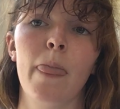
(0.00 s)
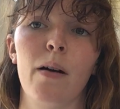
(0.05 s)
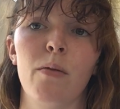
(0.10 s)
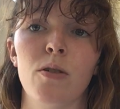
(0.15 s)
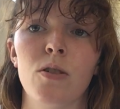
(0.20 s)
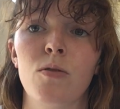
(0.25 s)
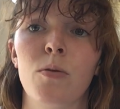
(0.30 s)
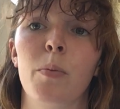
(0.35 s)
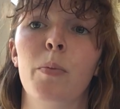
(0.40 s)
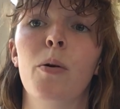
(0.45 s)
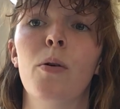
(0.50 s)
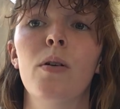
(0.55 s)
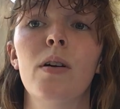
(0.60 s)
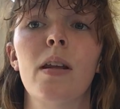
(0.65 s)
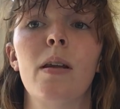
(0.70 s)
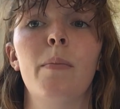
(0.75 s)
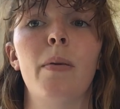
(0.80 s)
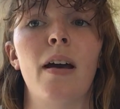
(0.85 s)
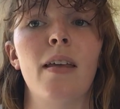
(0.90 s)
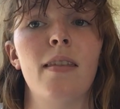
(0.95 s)
that was
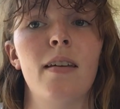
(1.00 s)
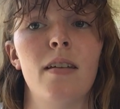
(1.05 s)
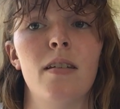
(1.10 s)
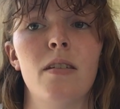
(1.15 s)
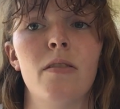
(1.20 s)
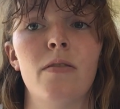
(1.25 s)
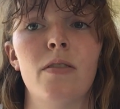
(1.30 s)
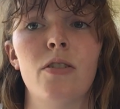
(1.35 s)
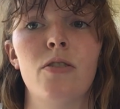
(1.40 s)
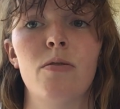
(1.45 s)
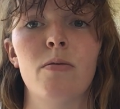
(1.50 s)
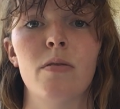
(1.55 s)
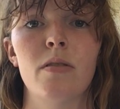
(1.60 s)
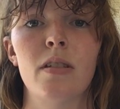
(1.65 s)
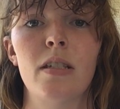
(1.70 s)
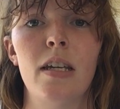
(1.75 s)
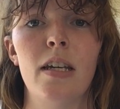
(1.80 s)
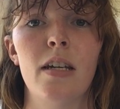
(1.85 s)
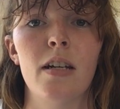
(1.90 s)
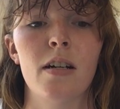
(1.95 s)
reported by the
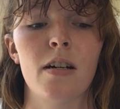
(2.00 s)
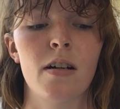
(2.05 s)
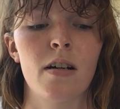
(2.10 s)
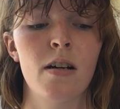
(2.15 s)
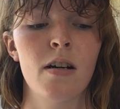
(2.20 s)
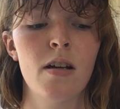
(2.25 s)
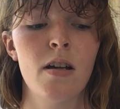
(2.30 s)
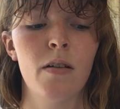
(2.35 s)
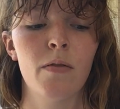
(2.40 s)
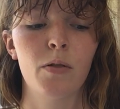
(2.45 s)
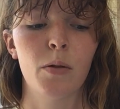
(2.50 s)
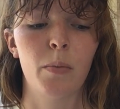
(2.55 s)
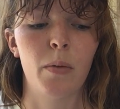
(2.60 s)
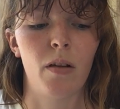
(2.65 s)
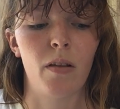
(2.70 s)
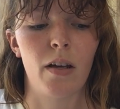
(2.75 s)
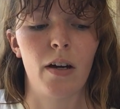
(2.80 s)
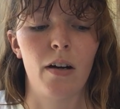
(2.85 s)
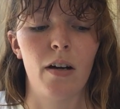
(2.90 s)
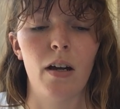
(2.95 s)
individuals here for
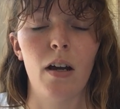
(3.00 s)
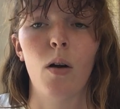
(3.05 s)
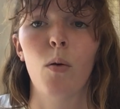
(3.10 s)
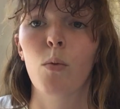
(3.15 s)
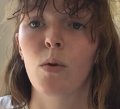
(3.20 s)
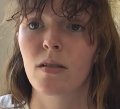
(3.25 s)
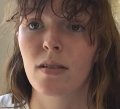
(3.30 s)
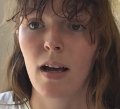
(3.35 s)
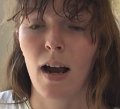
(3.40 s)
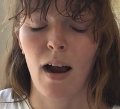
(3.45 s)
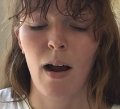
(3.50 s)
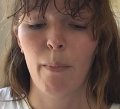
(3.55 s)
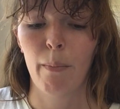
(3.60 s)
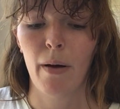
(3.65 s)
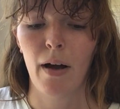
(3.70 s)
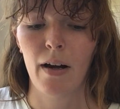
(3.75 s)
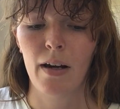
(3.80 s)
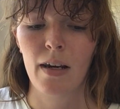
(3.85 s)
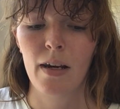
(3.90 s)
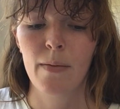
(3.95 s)
malaria was hot
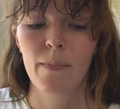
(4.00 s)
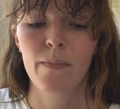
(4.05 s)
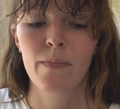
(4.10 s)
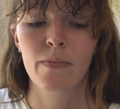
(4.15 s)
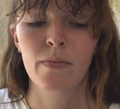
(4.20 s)
body.